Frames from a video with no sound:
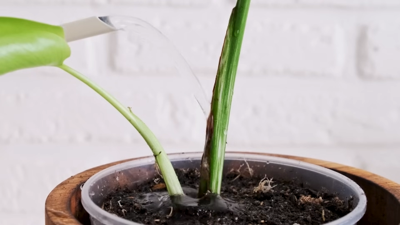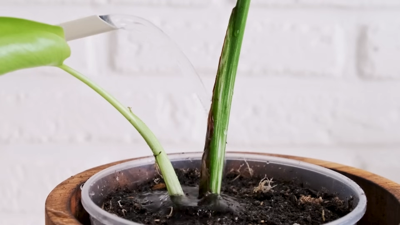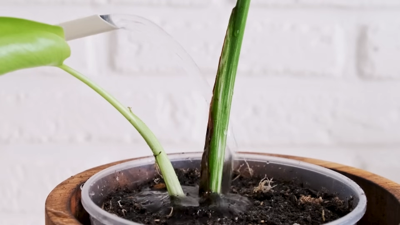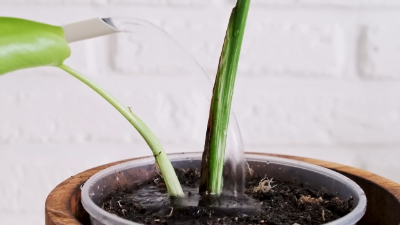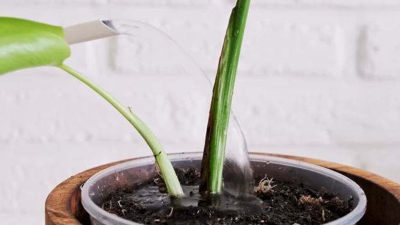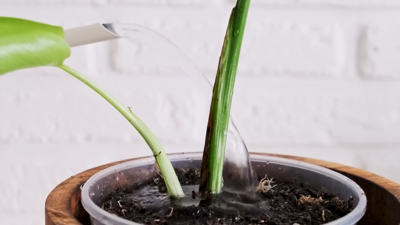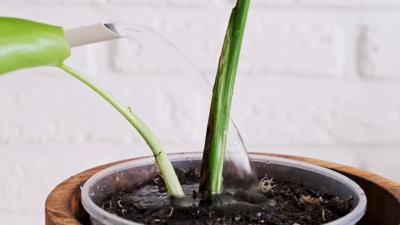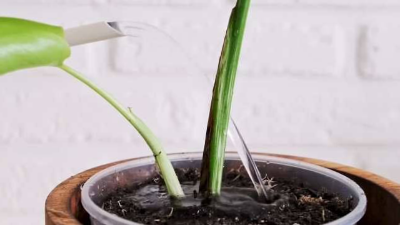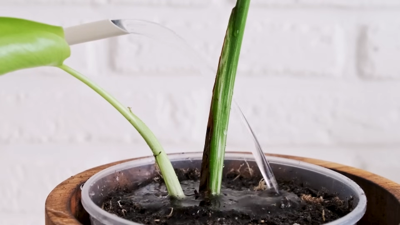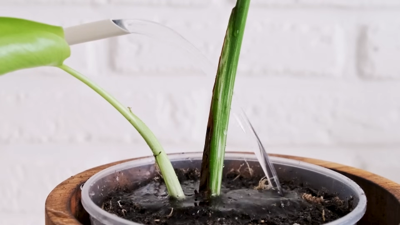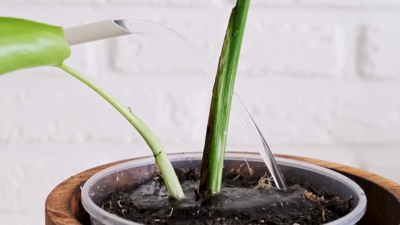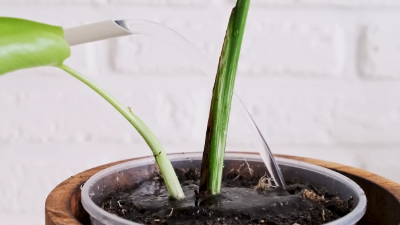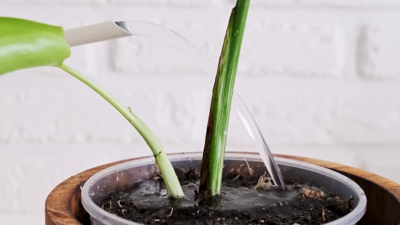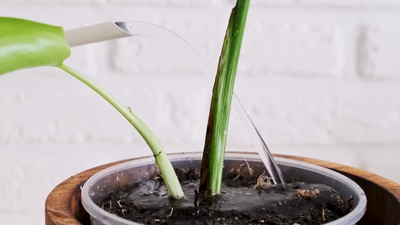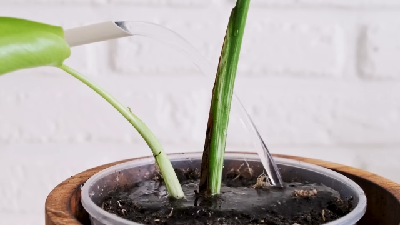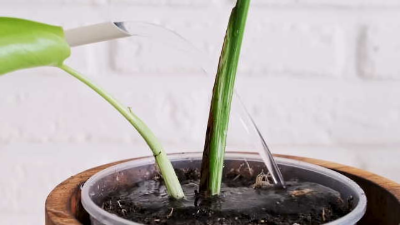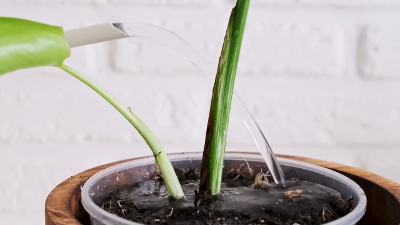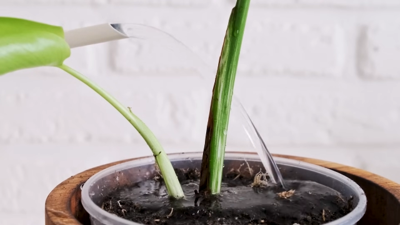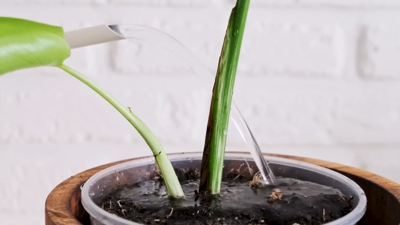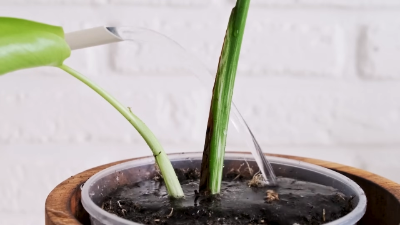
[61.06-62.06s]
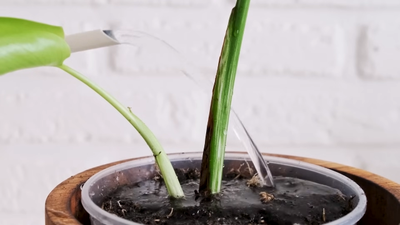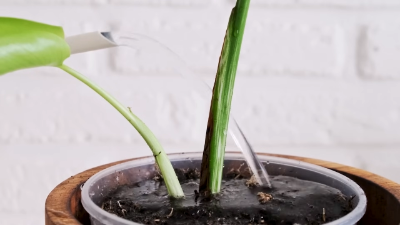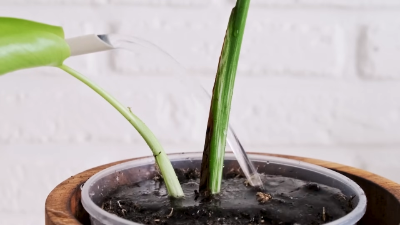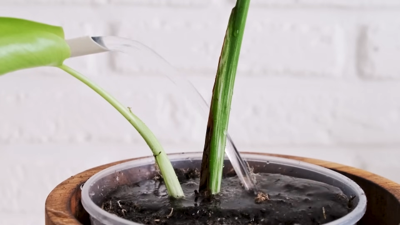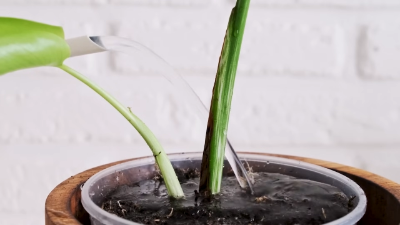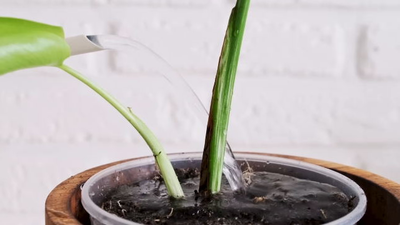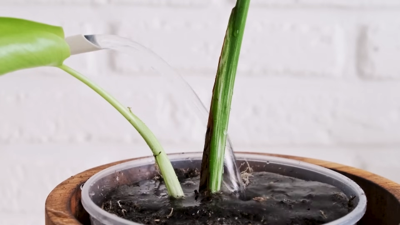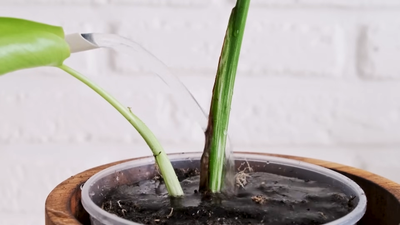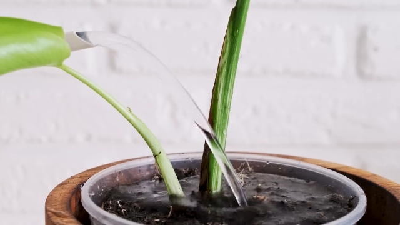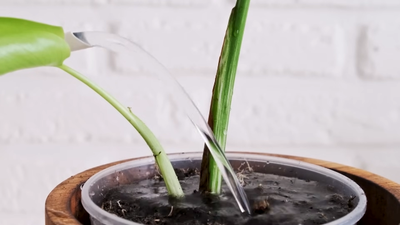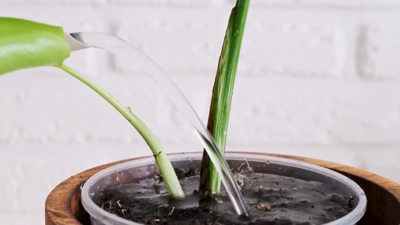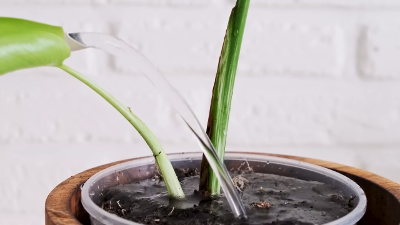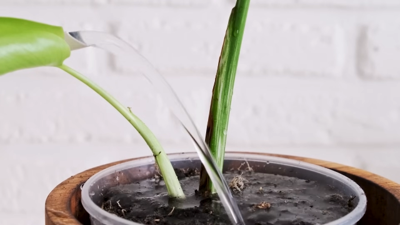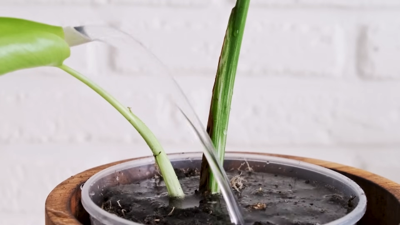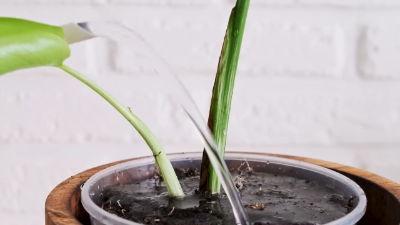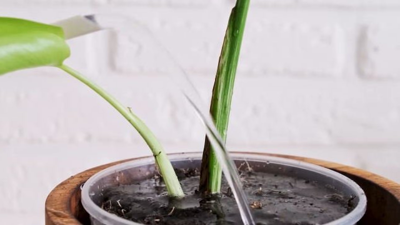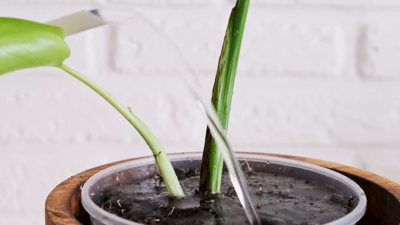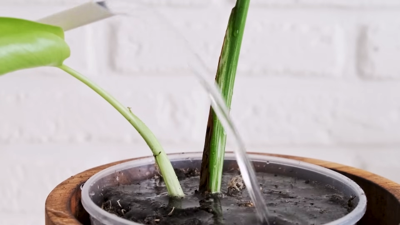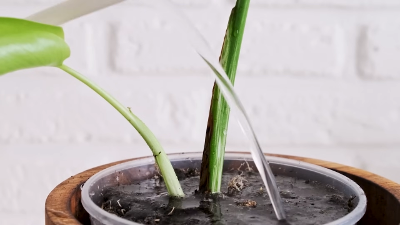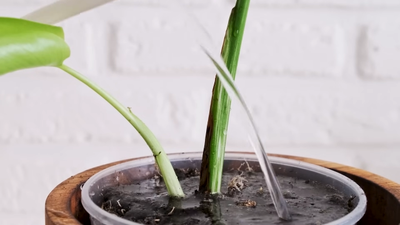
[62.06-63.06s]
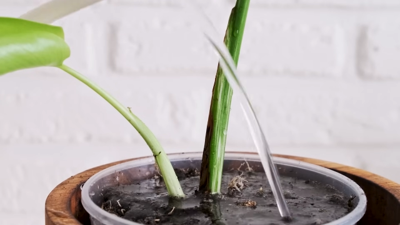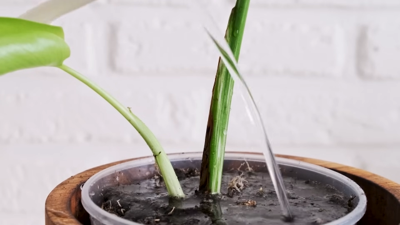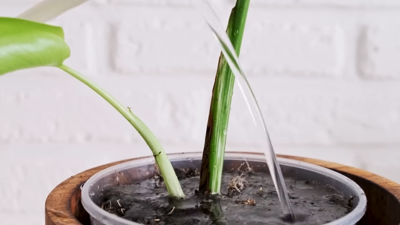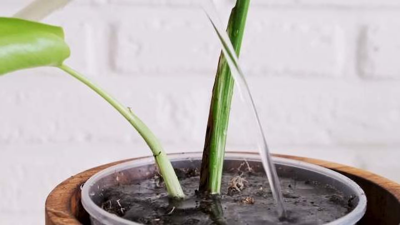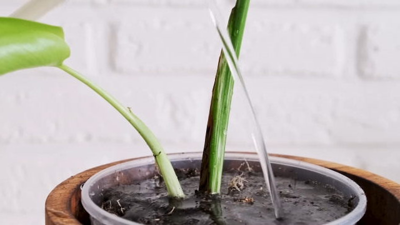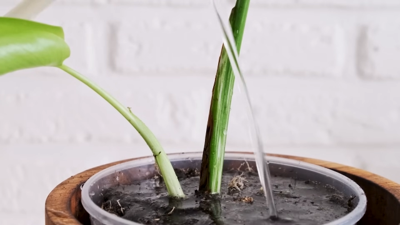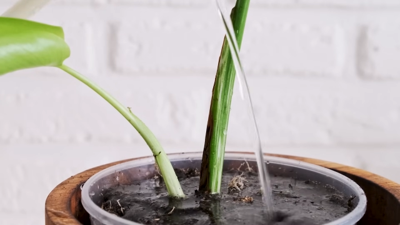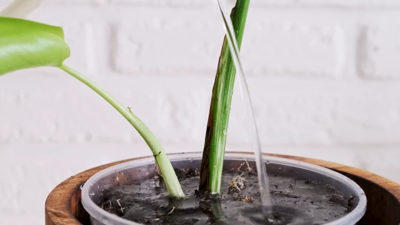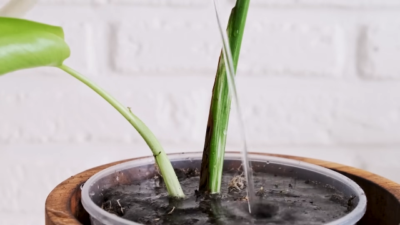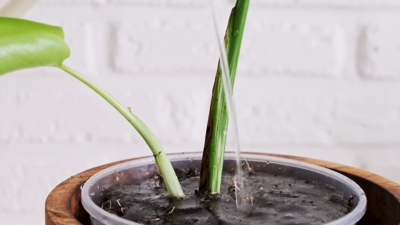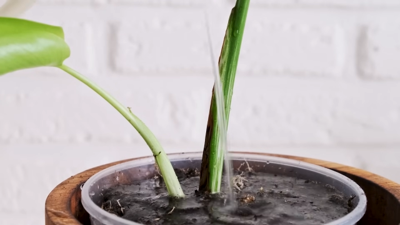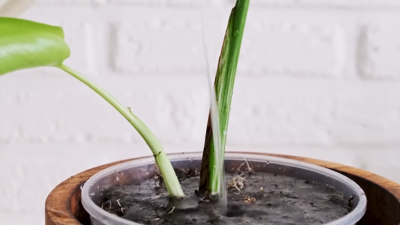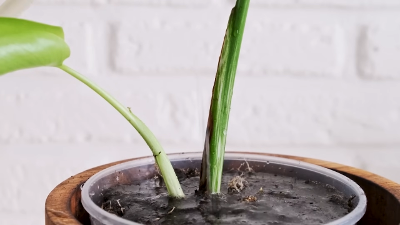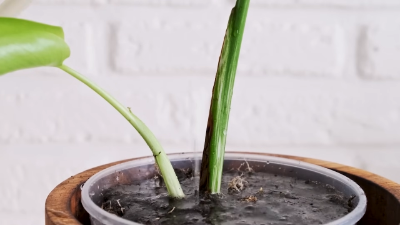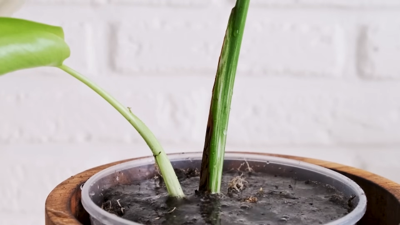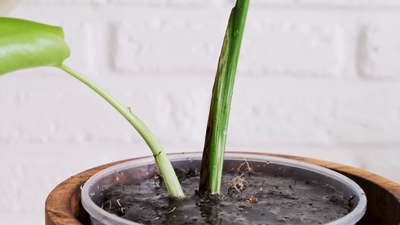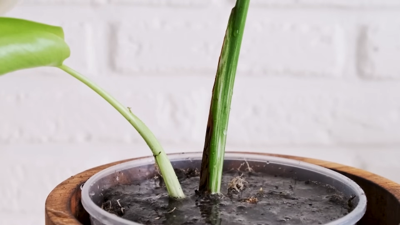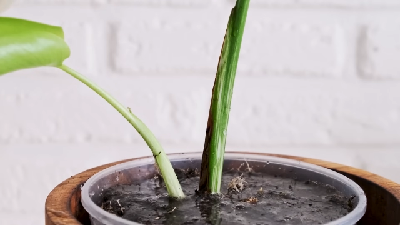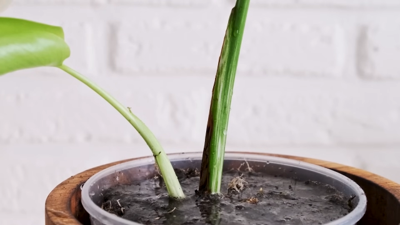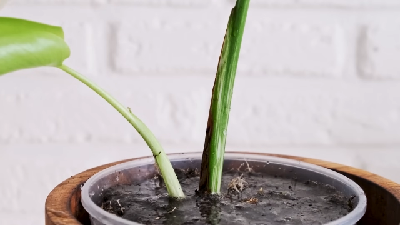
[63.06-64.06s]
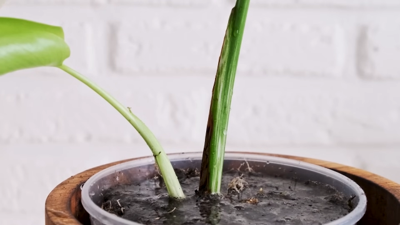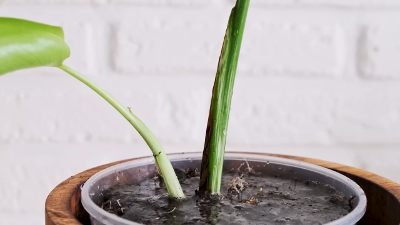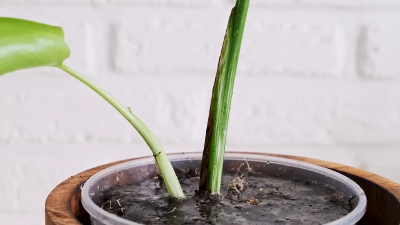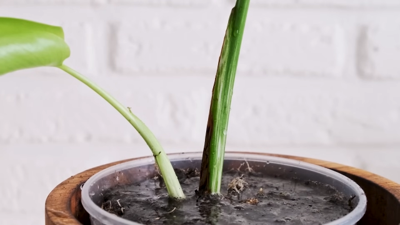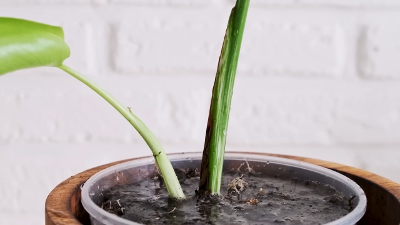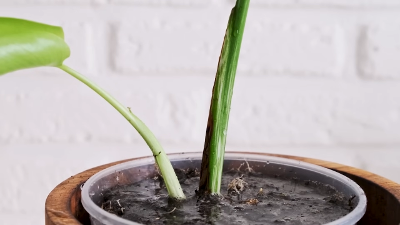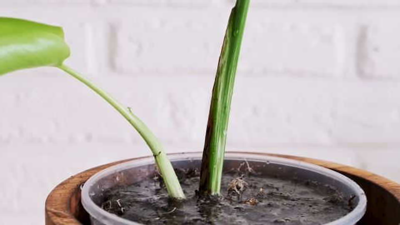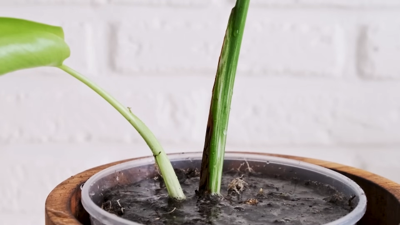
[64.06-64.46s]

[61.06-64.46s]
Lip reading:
No face is visible, so there are no lips to read.